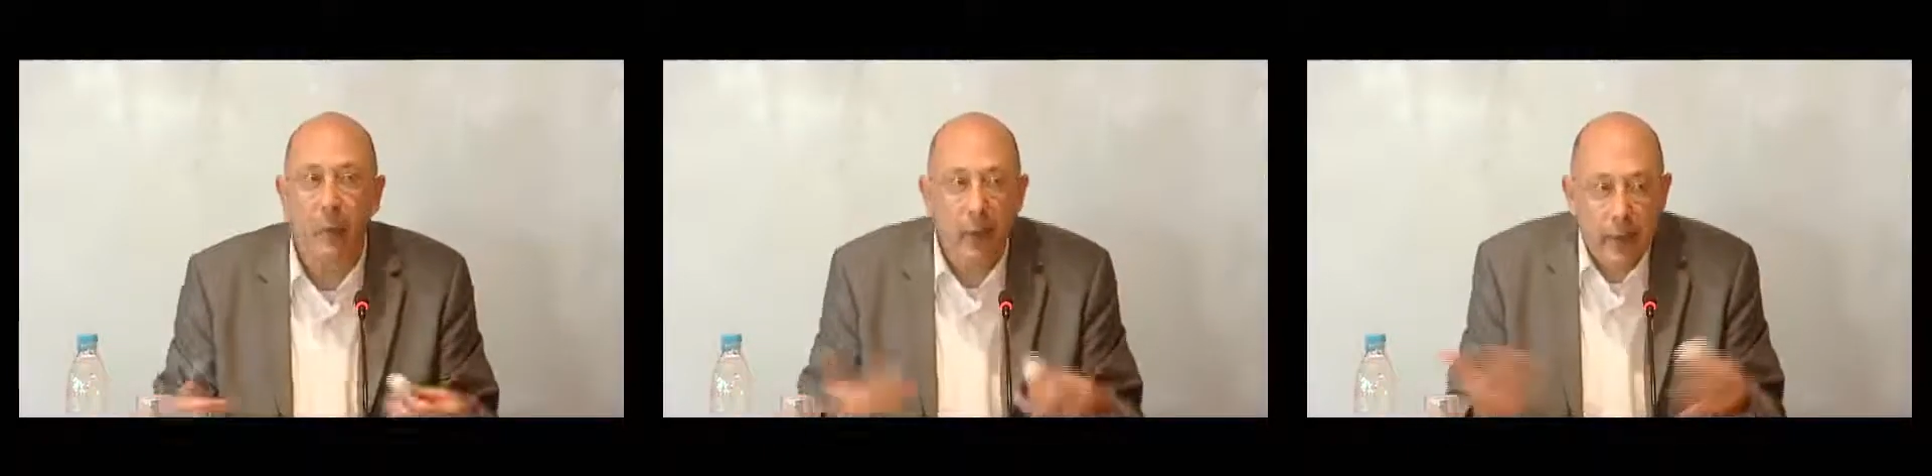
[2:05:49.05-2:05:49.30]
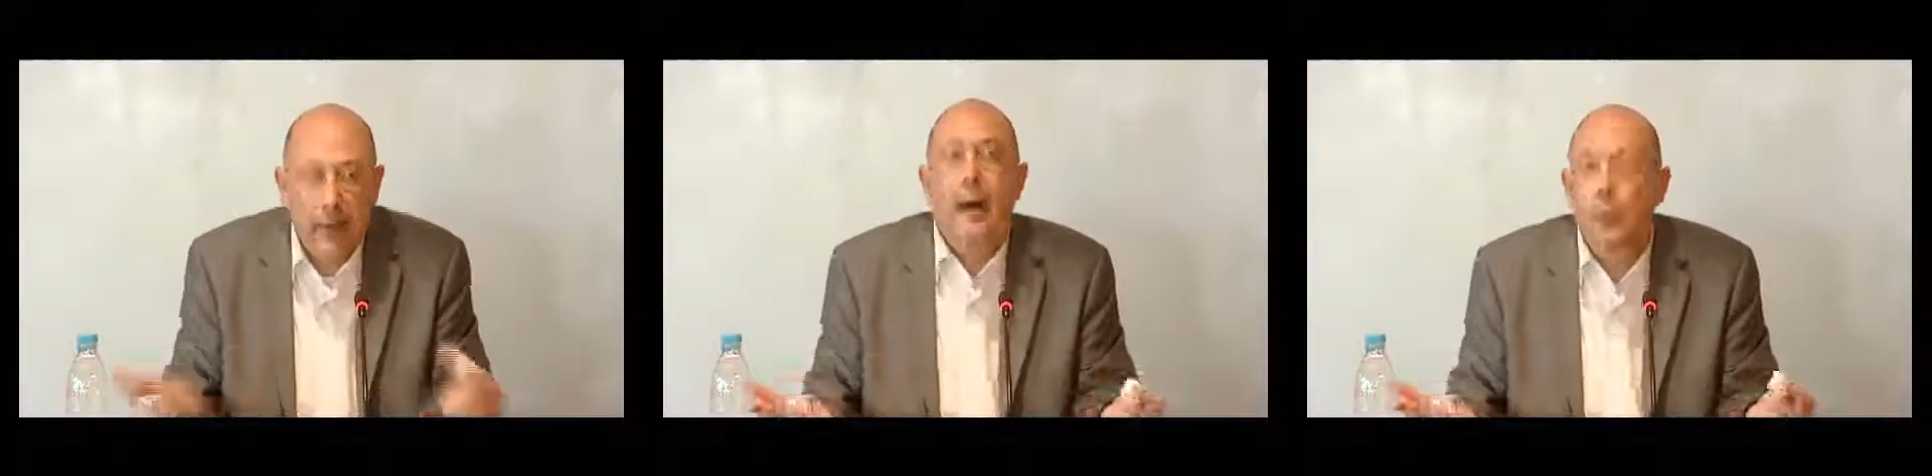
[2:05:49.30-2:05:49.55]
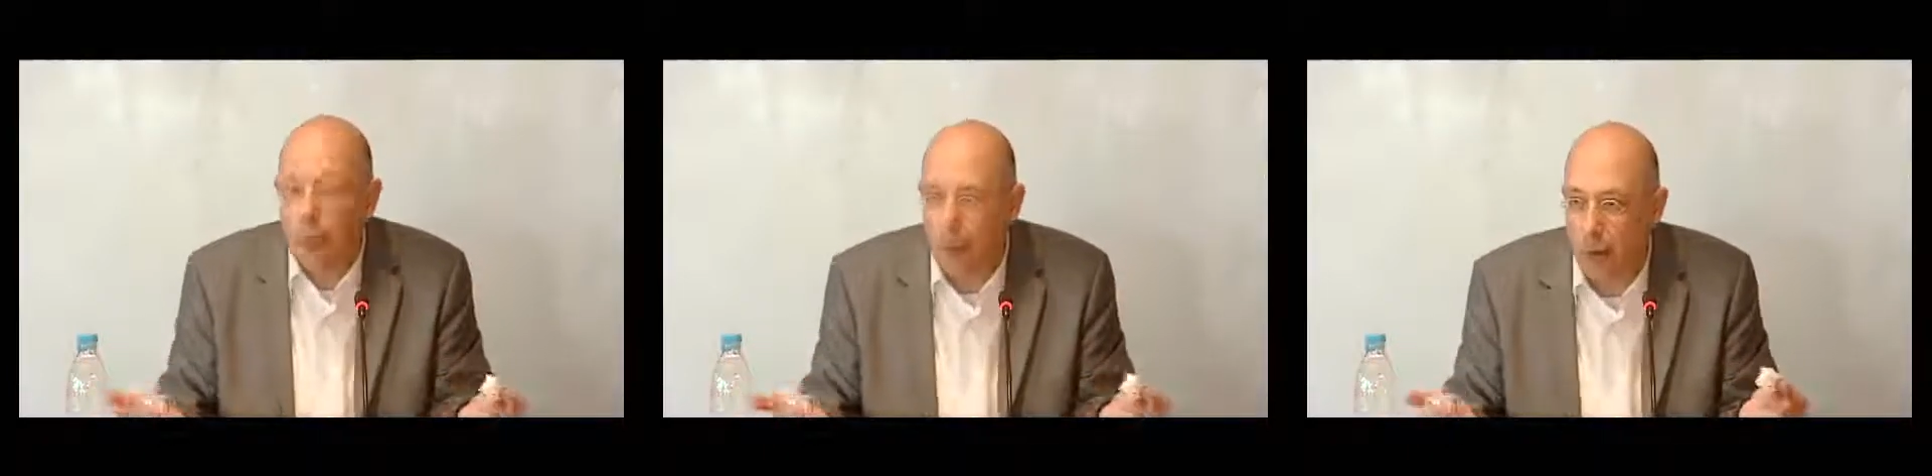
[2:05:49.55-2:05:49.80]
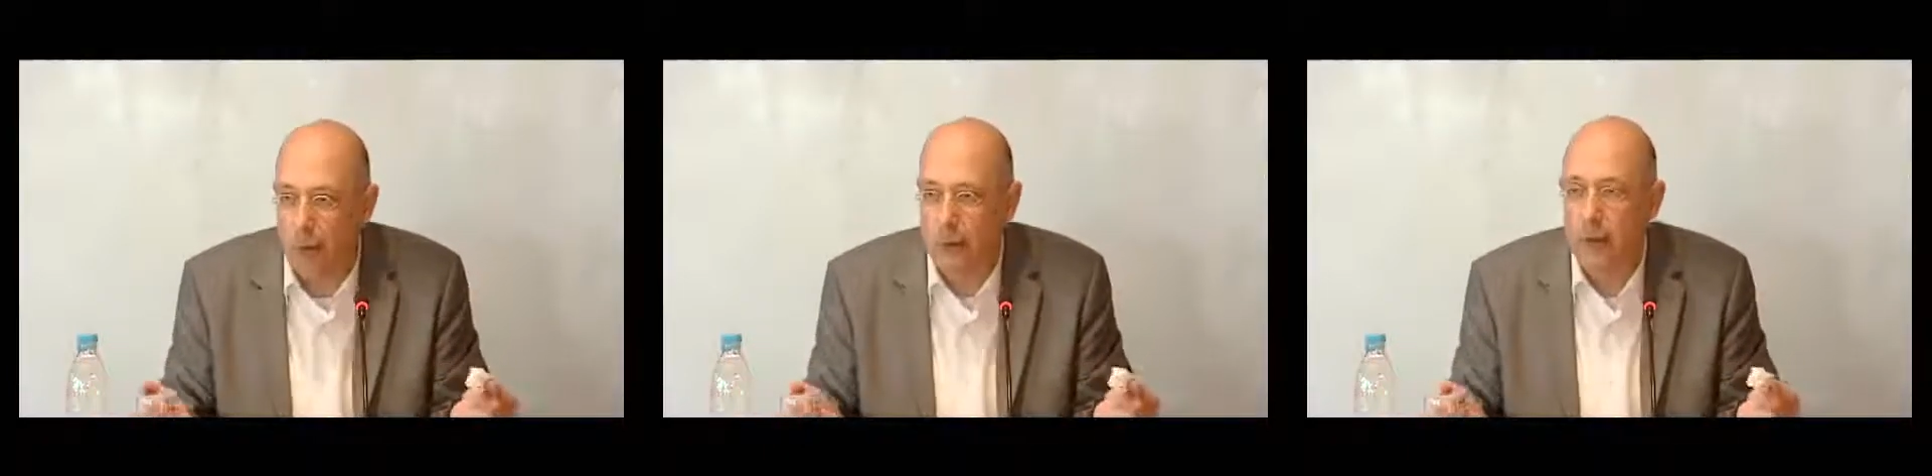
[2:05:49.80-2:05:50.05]
We can
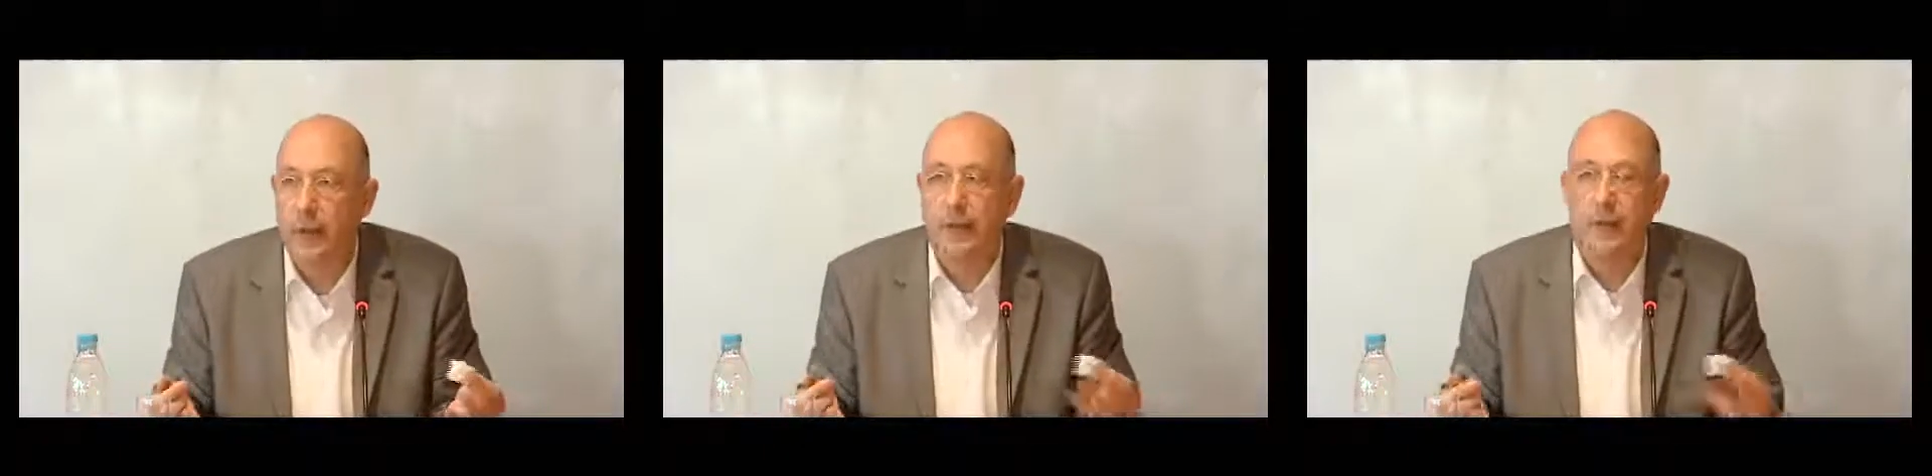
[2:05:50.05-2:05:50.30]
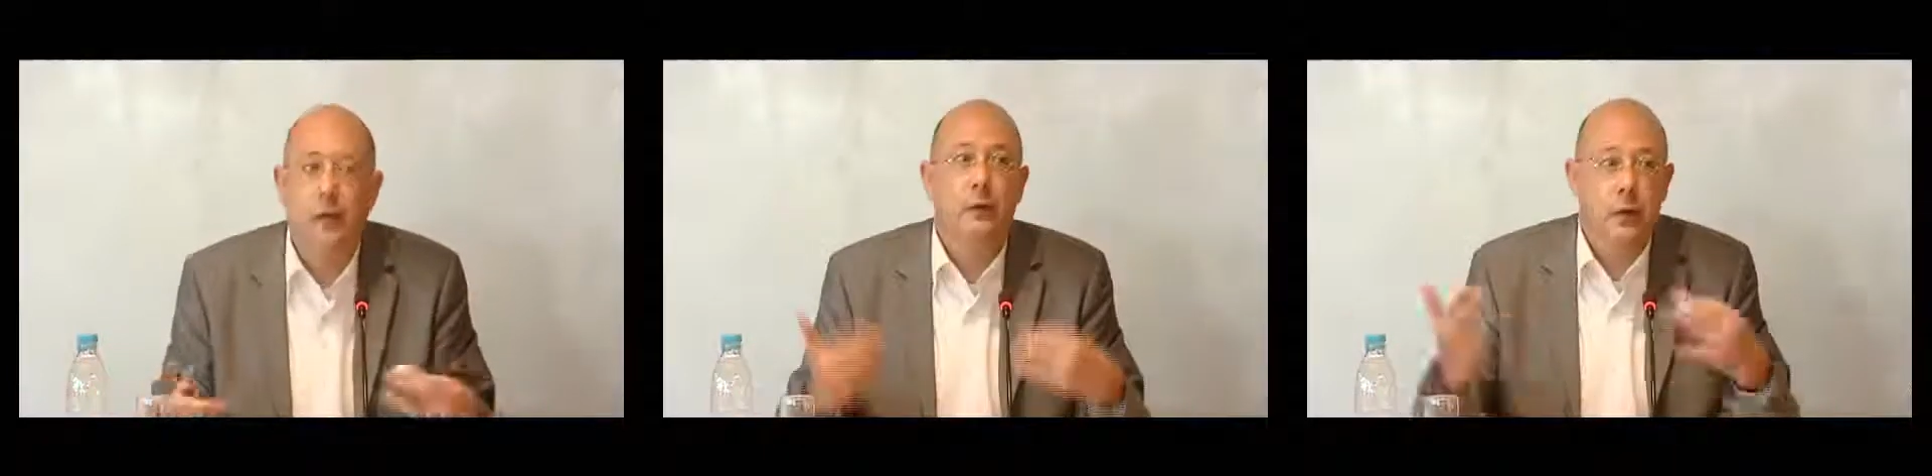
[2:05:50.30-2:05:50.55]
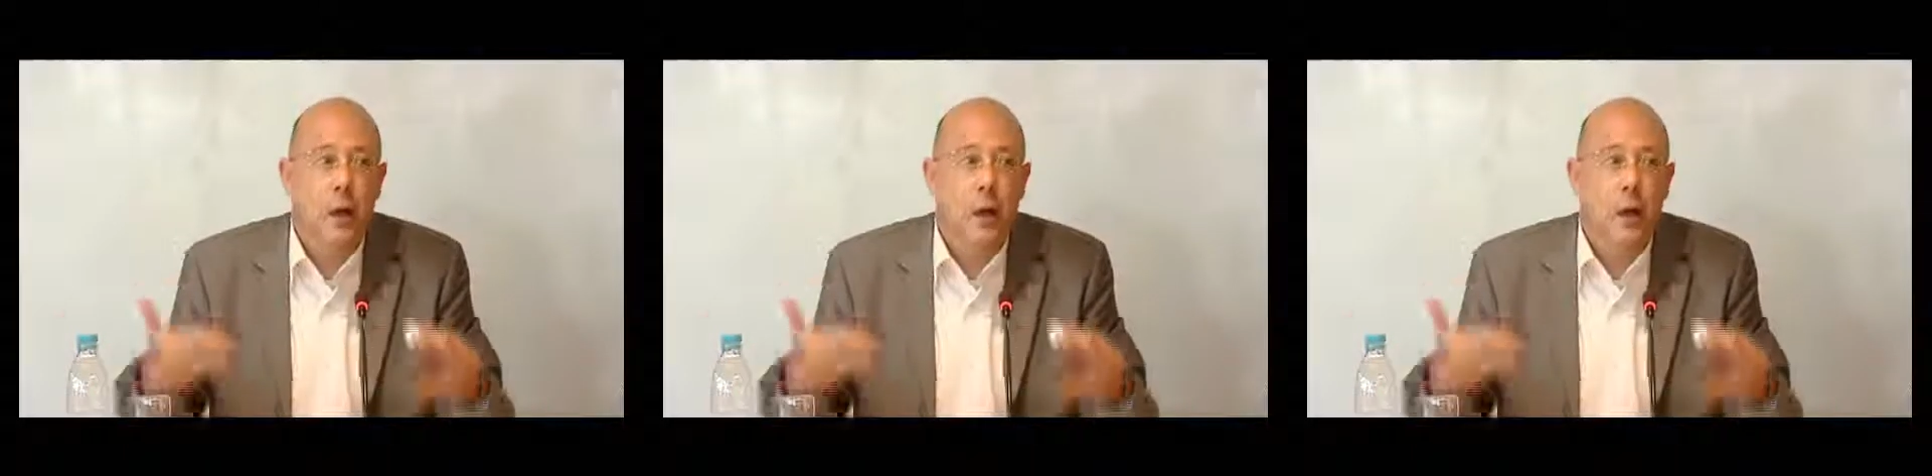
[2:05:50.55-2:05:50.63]
walk, so